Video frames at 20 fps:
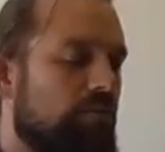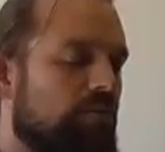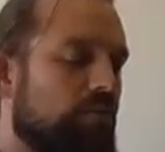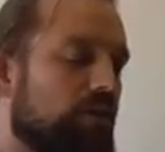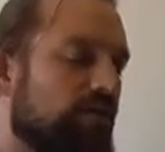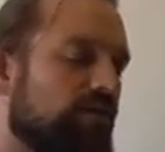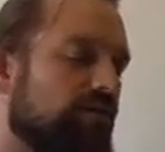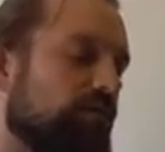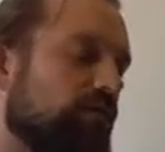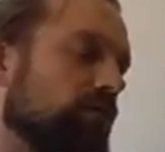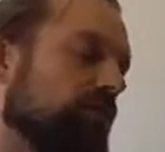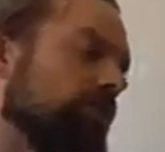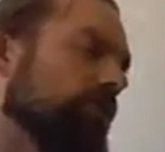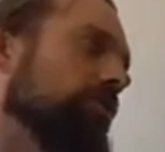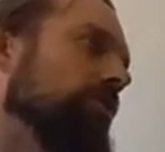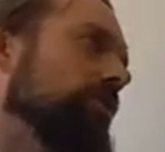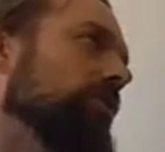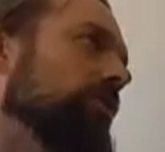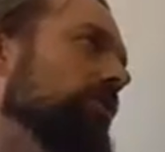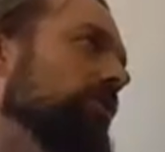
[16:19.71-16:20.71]
but
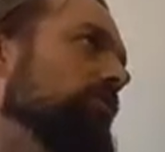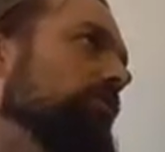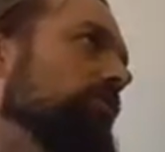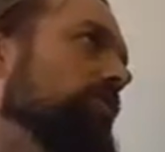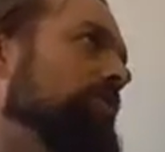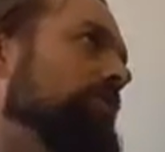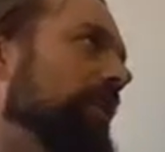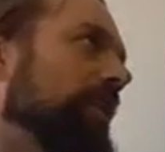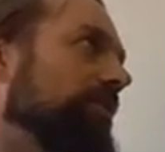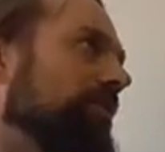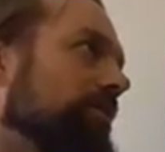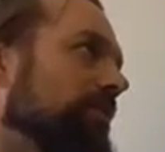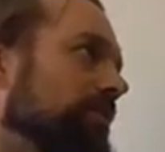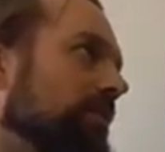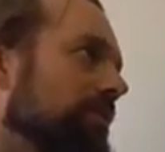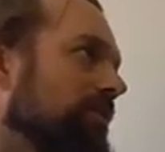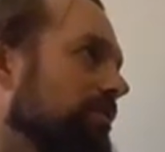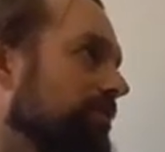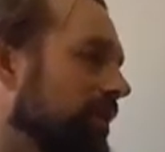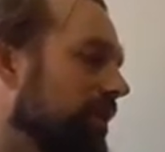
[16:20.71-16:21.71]
for respecting
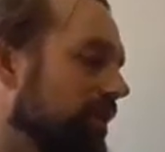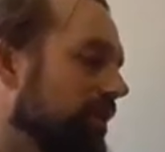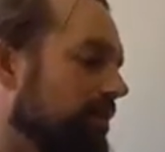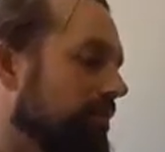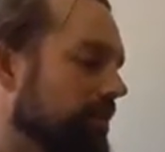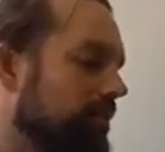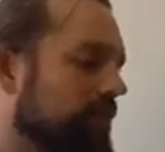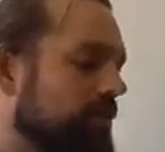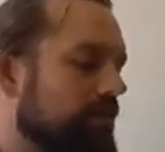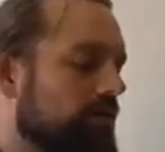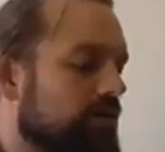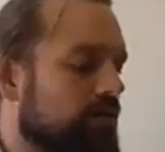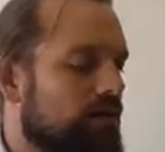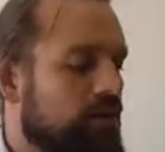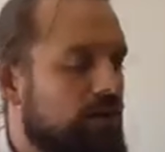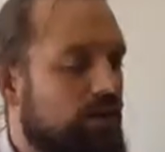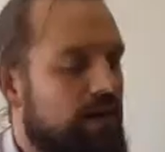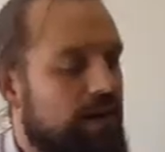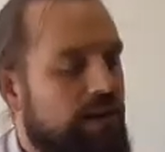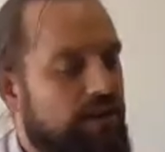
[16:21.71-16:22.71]
the environment,
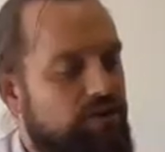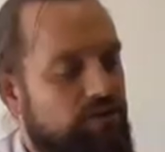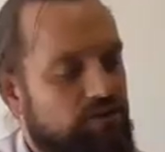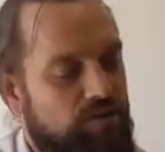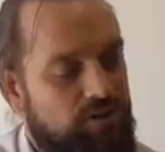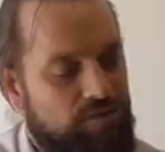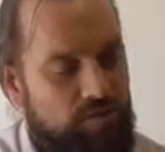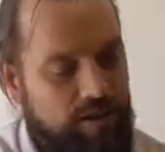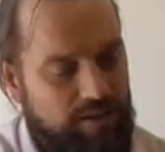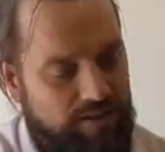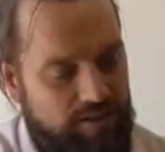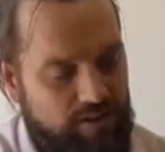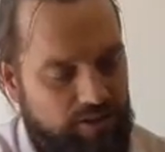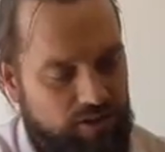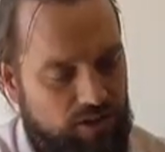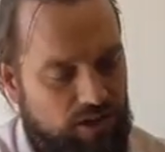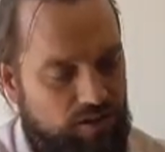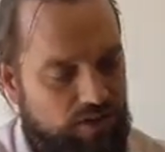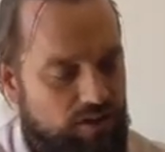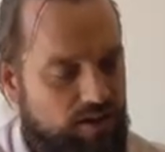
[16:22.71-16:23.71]
how you respect
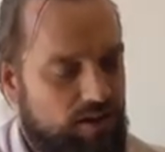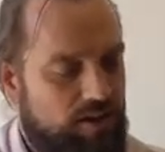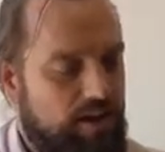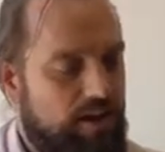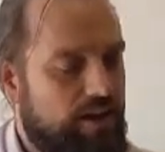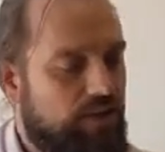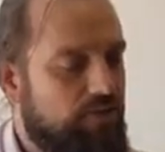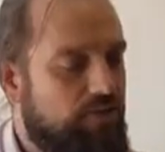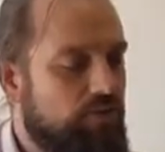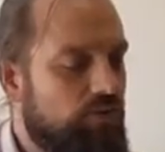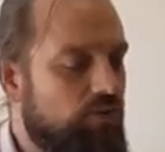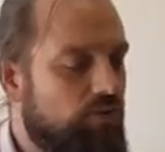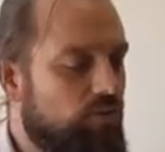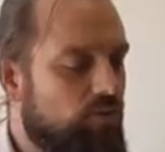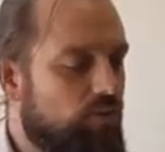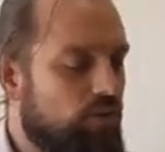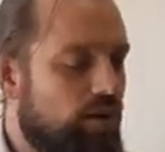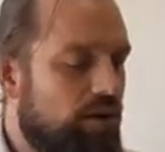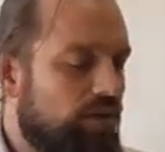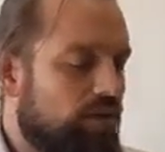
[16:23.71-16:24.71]
each other, how you
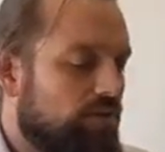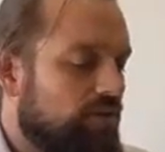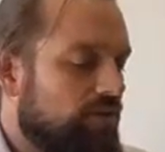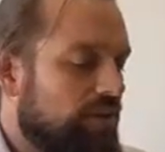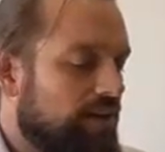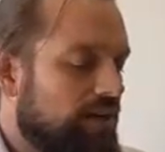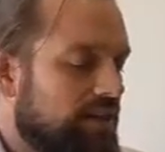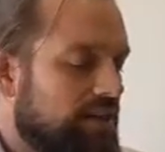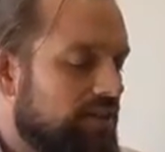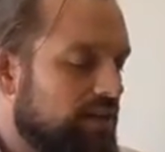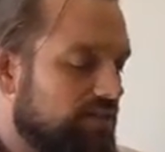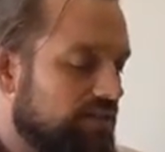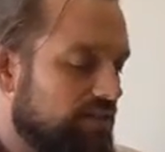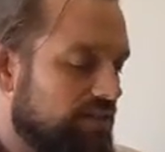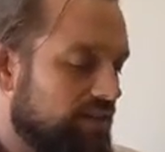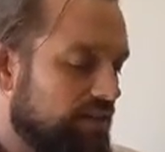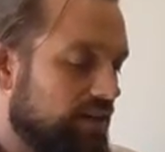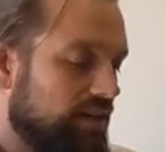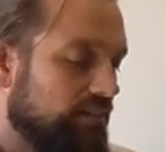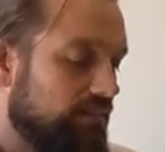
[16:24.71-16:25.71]
work
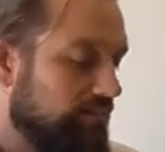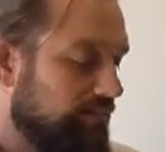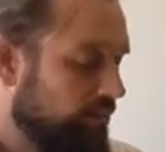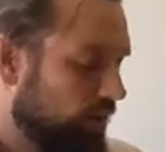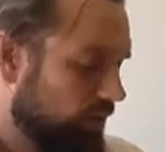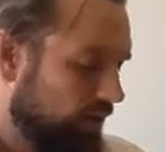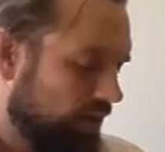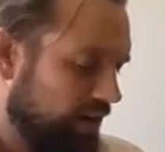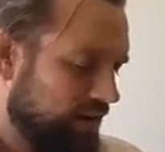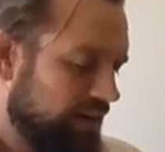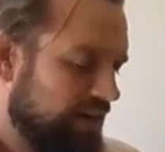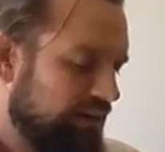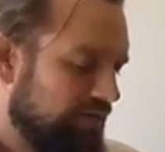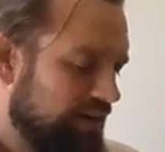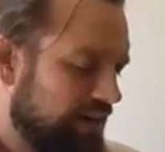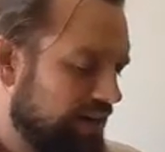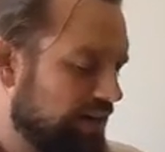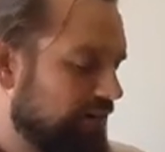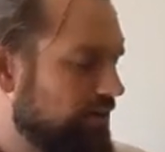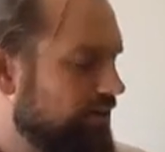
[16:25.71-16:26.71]
creativity, and
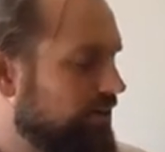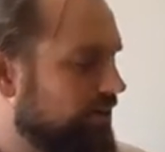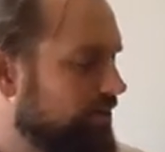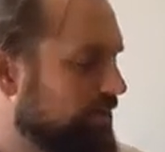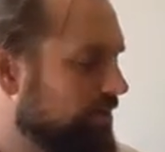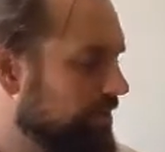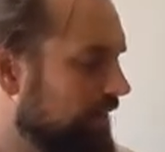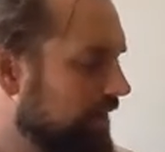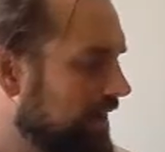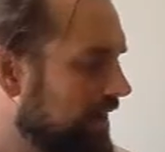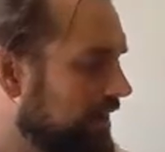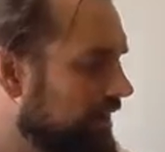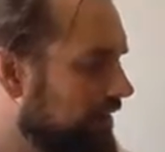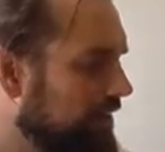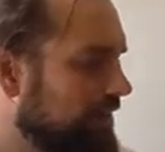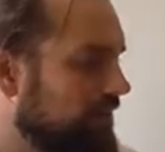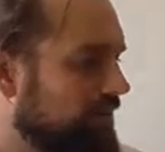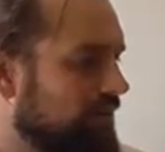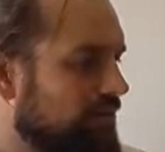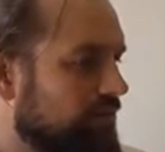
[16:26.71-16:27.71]
even how you can play.
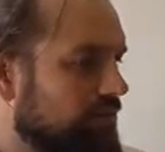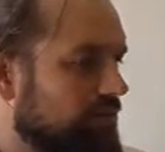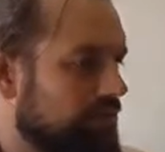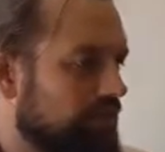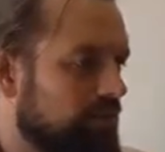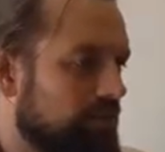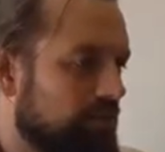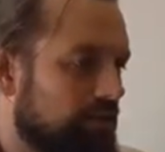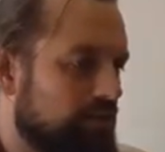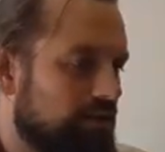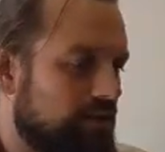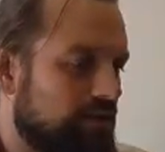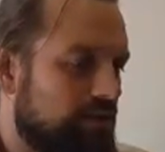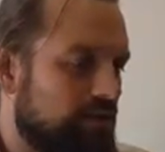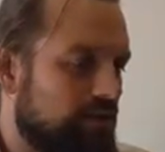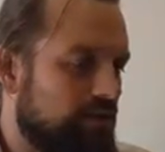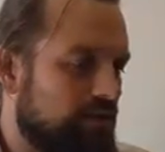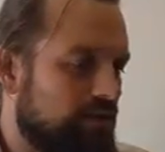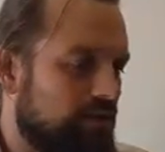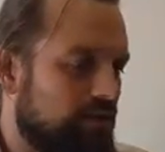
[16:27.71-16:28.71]
In some
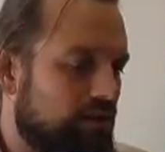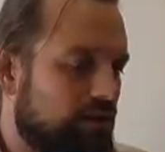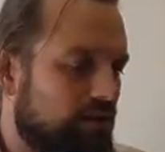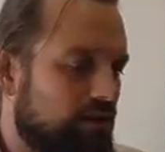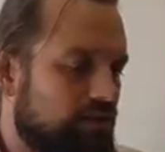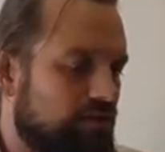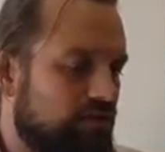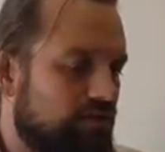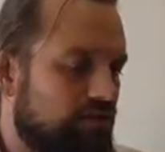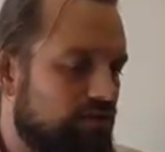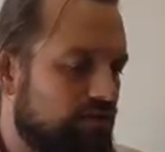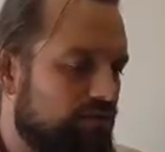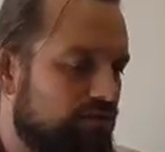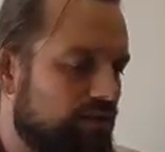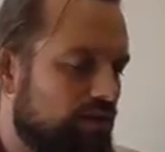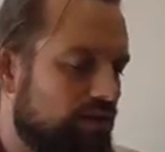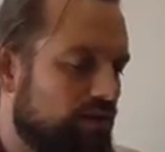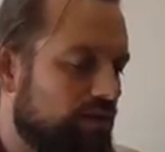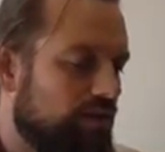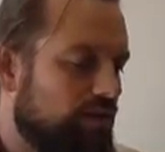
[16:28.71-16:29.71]
instances, a lot of
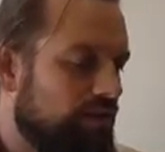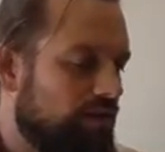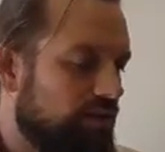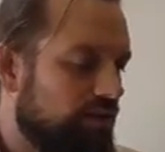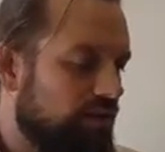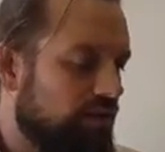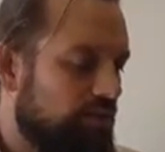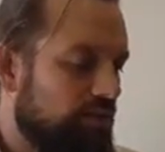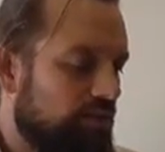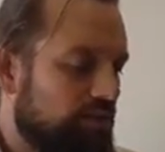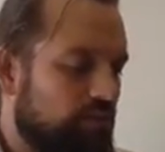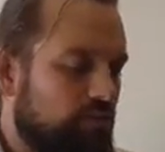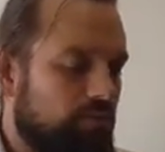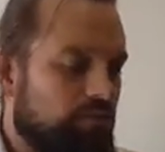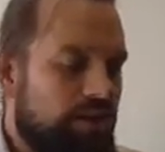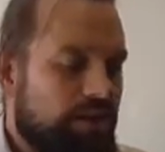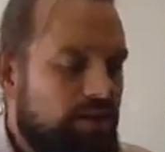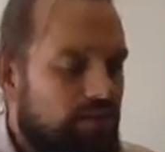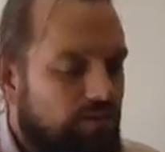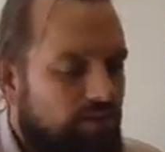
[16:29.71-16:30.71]
young people
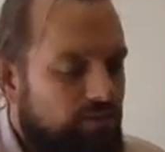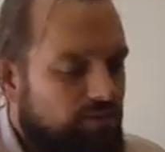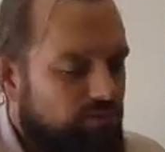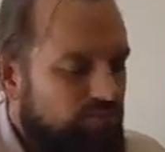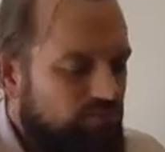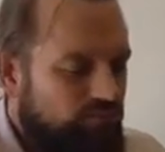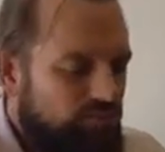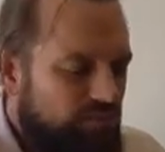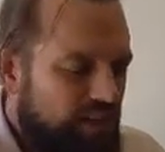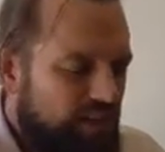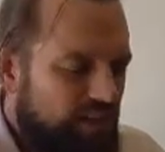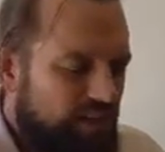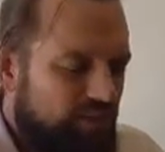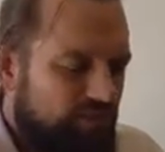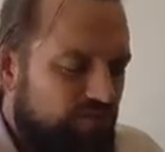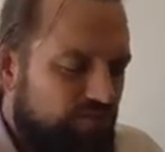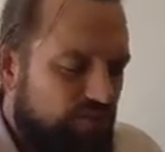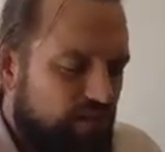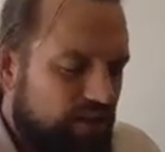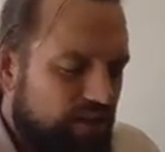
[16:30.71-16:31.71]
may not really
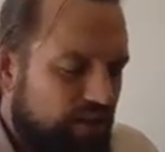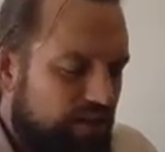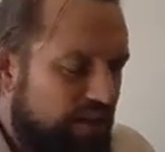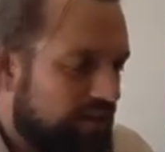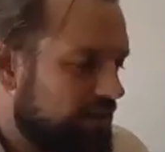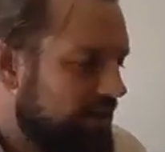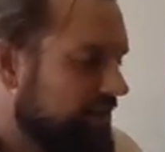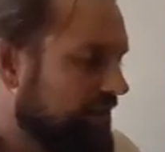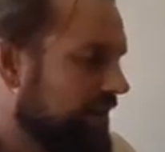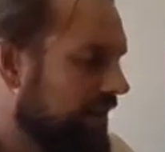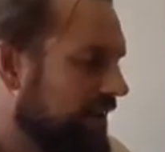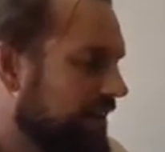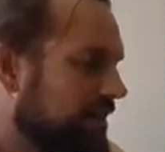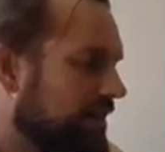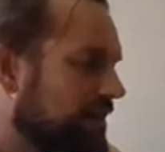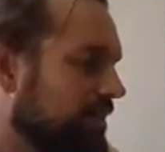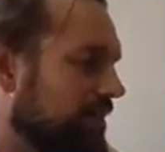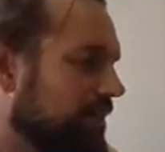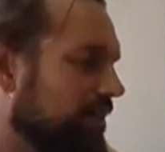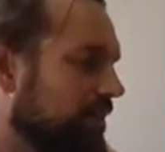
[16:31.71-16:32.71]
fully
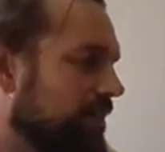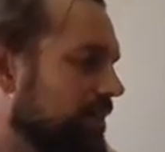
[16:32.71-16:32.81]
understand